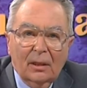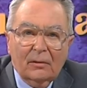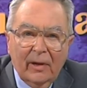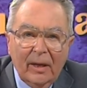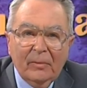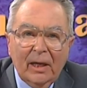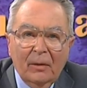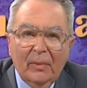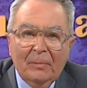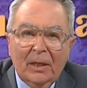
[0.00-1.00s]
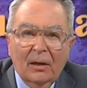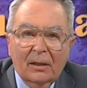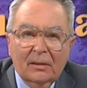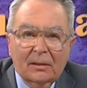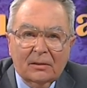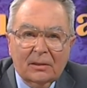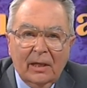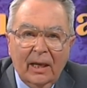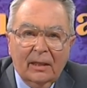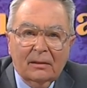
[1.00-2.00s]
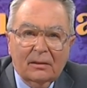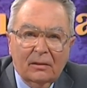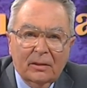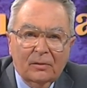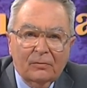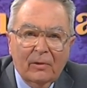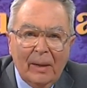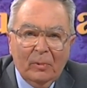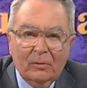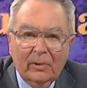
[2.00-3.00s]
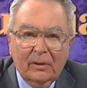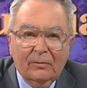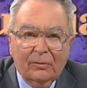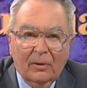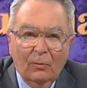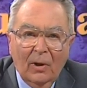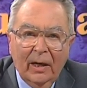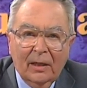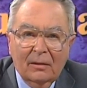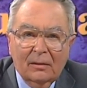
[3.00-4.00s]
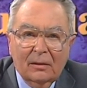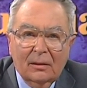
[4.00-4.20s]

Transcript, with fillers: Cram down may be hard to understand until you've grappled with it for a while,